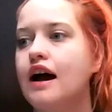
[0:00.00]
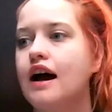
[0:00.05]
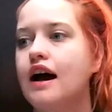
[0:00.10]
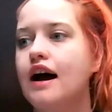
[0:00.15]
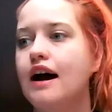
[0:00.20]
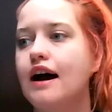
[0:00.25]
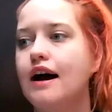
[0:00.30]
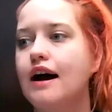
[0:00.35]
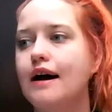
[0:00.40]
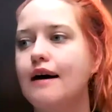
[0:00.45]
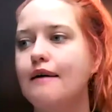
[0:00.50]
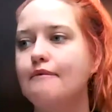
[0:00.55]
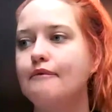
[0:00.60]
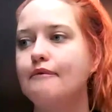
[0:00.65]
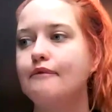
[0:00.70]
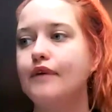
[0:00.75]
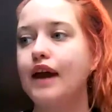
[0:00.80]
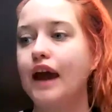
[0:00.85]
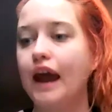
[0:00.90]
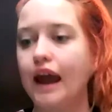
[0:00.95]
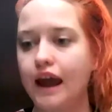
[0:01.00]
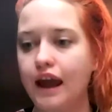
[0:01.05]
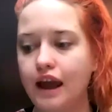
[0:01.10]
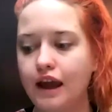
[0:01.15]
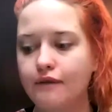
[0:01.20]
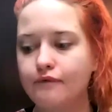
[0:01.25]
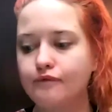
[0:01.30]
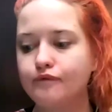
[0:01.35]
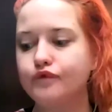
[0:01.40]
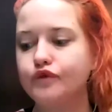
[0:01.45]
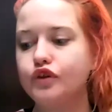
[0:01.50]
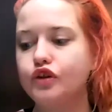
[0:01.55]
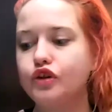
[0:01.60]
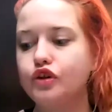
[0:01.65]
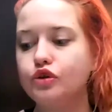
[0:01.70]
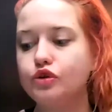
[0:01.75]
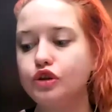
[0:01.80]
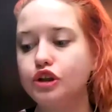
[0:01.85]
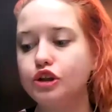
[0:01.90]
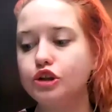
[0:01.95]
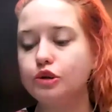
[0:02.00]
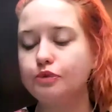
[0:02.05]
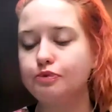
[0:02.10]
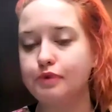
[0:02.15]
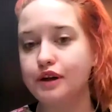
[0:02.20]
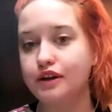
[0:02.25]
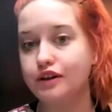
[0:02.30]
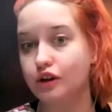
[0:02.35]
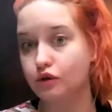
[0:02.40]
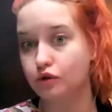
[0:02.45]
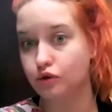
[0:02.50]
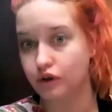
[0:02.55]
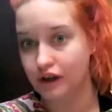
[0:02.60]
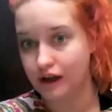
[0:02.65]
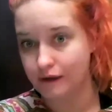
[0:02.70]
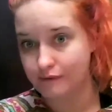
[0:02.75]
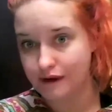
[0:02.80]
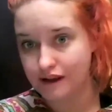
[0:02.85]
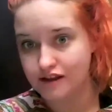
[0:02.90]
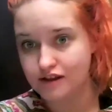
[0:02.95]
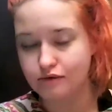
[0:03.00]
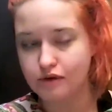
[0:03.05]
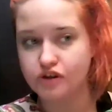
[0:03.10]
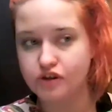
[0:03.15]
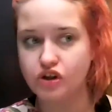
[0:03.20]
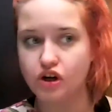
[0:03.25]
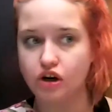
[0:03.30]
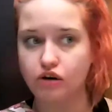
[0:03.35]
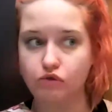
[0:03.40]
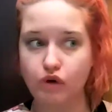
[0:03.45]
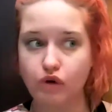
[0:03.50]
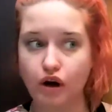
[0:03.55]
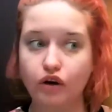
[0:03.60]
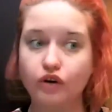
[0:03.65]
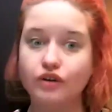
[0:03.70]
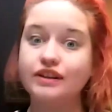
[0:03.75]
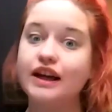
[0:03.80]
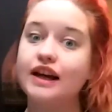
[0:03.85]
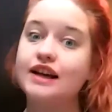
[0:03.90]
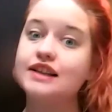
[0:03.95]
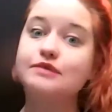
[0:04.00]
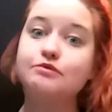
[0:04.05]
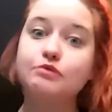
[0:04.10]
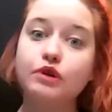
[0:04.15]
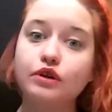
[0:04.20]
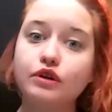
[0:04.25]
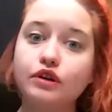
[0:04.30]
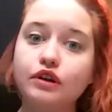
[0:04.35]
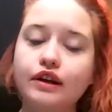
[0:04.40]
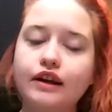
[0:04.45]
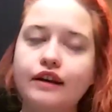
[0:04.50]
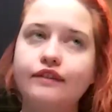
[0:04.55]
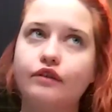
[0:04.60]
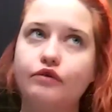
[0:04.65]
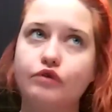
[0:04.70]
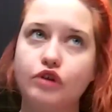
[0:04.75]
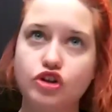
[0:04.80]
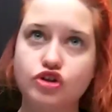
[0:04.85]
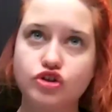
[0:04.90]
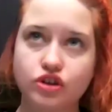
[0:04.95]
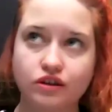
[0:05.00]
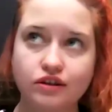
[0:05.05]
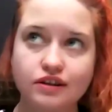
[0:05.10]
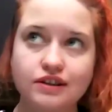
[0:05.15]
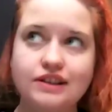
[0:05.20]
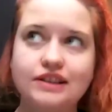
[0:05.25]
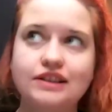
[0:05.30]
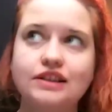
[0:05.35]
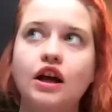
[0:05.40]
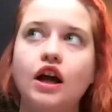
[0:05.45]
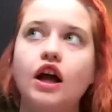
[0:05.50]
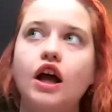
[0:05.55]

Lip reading: You need to pick the tournaments which are recognizable in the regions